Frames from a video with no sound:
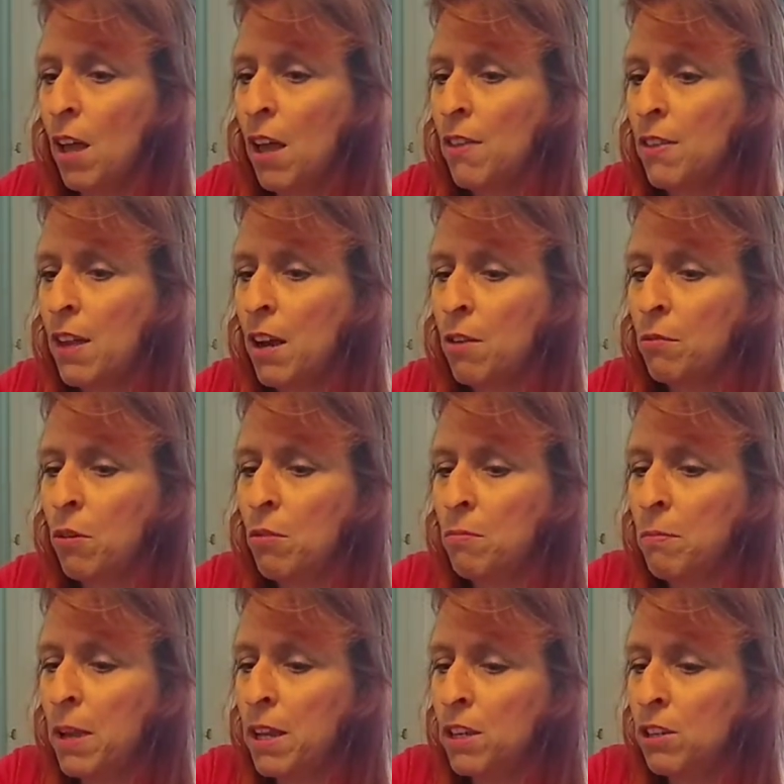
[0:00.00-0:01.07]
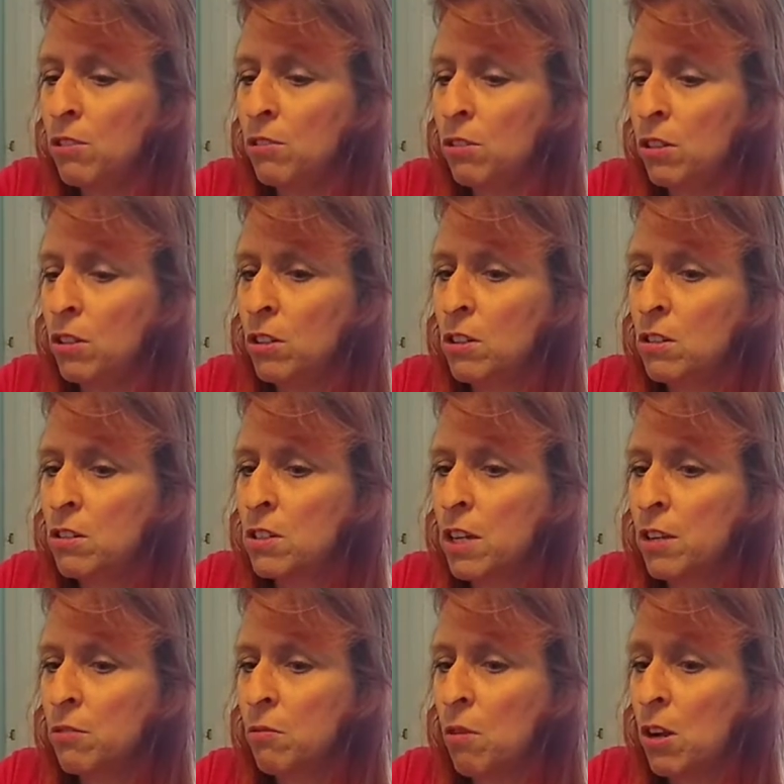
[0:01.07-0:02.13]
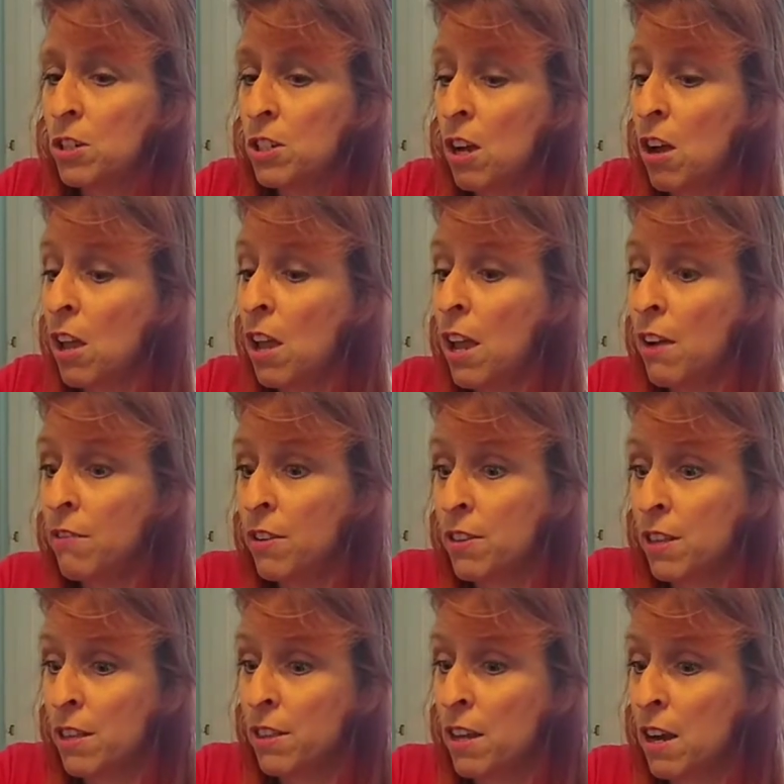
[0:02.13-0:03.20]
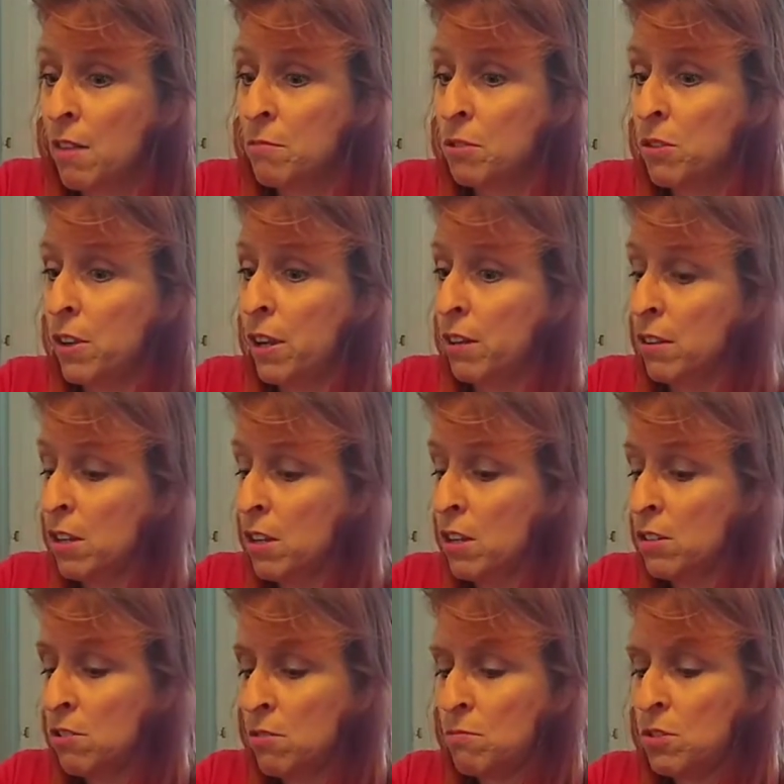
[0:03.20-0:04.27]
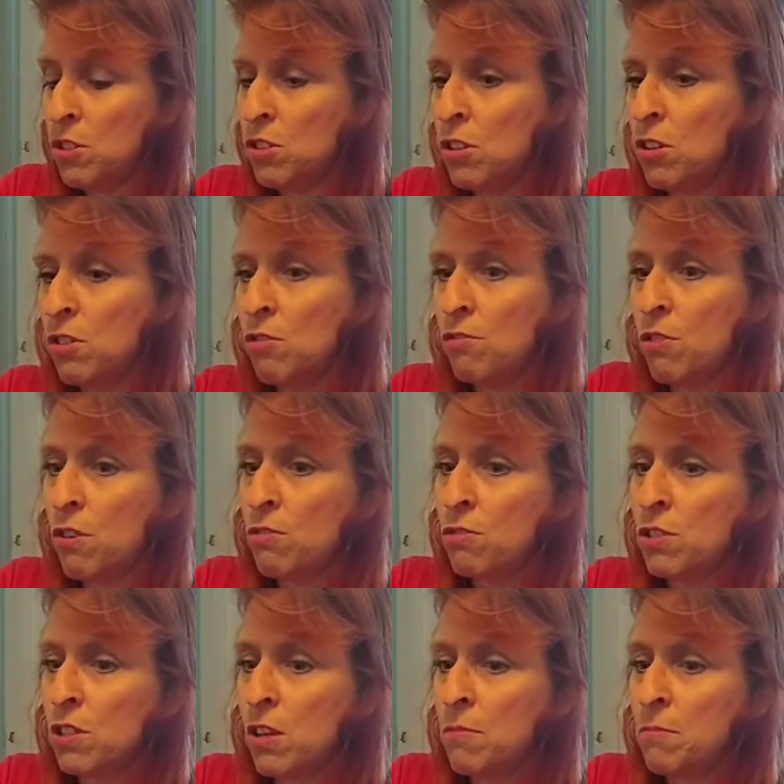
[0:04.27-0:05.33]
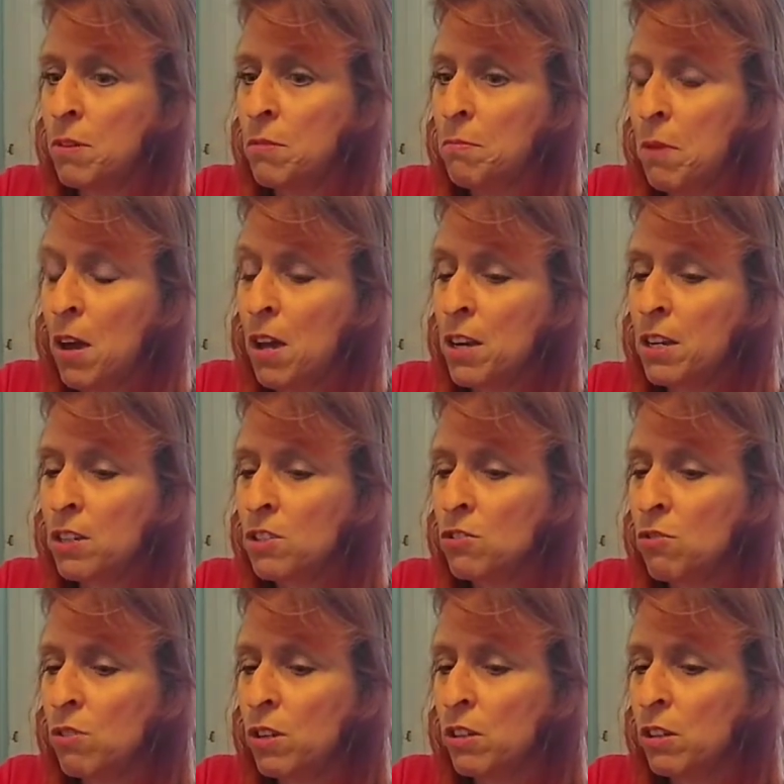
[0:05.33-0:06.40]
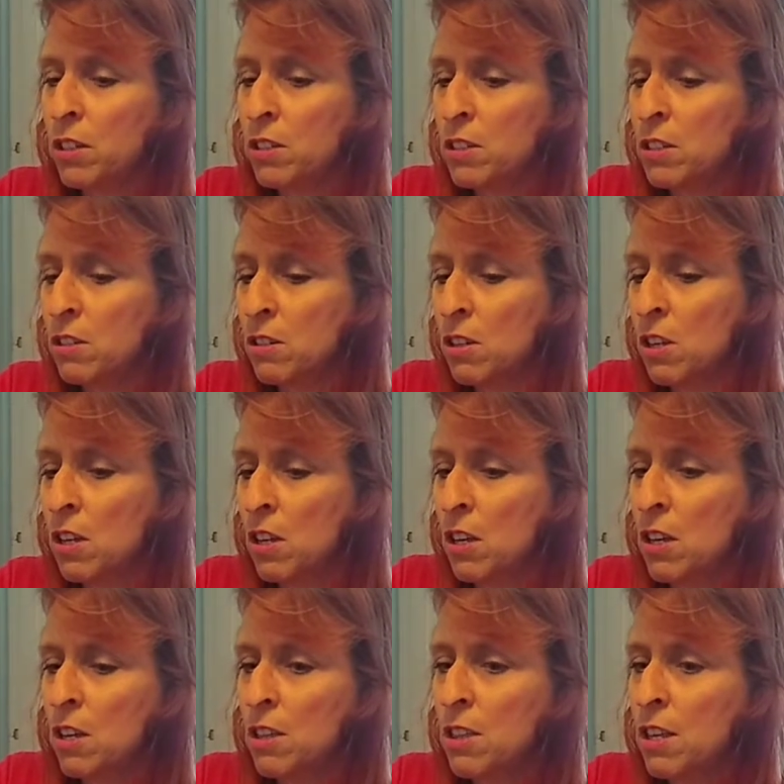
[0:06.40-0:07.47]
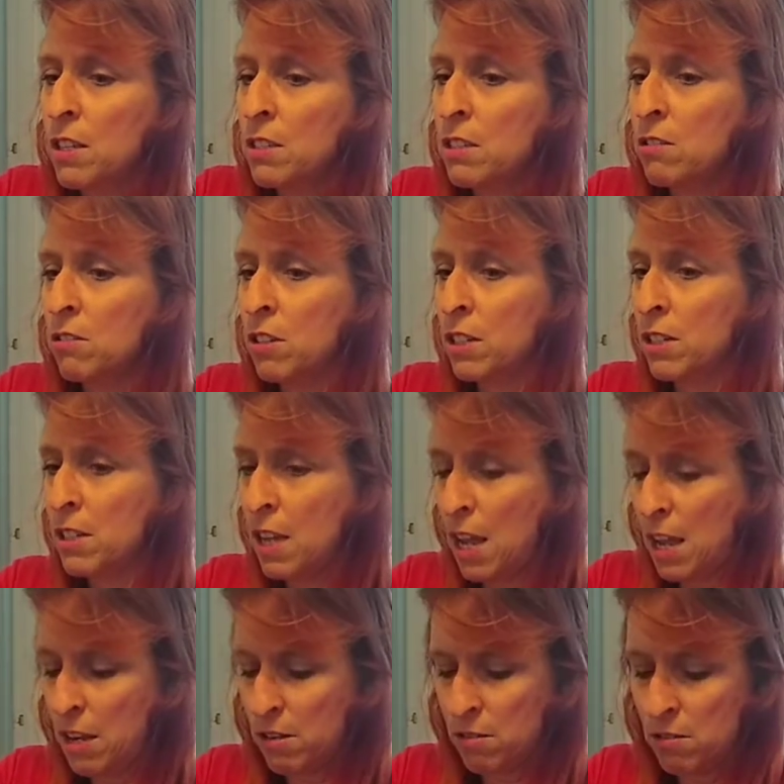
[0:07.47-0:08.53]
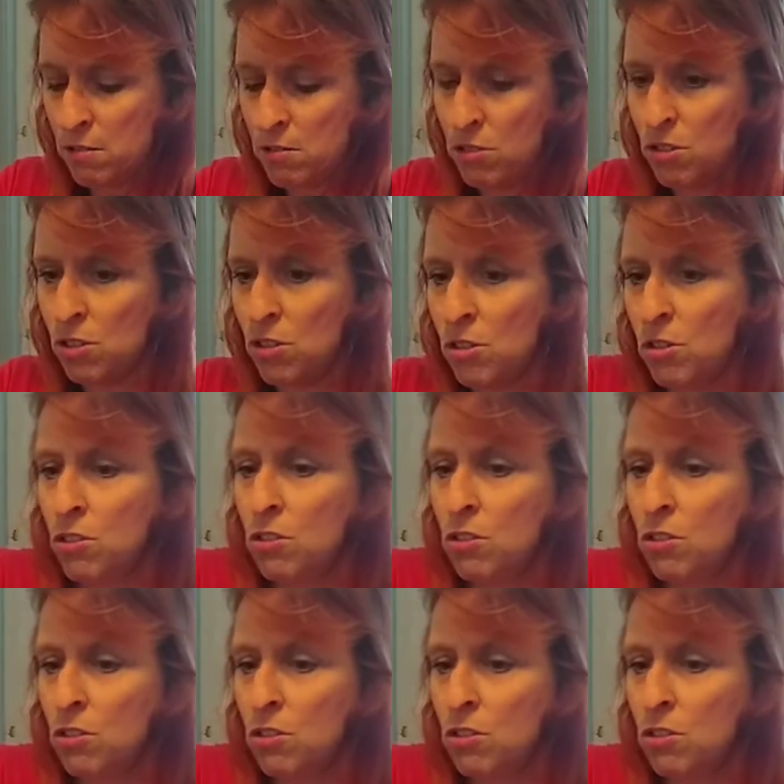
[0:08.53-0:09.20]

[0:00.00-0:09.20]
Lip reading: and then I won't make you sit and watch everything that I'm doing. I'm just going to throw some potting soil into these little containers.